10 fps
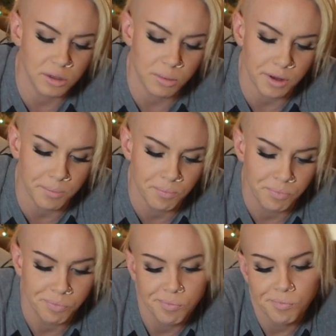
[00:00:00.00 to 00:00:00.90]
but
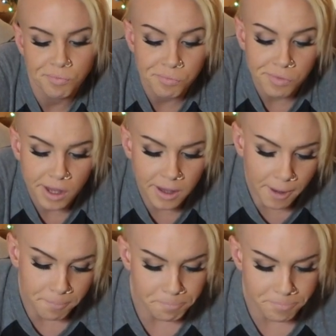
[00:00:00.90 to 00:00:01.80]

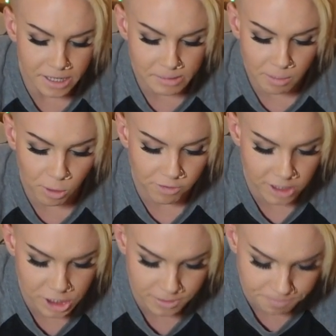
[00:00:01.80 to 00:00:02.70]
yeah, that's my
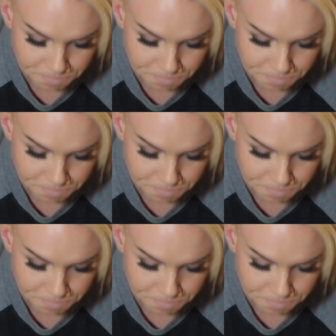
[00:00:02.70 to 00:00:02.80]
motivation.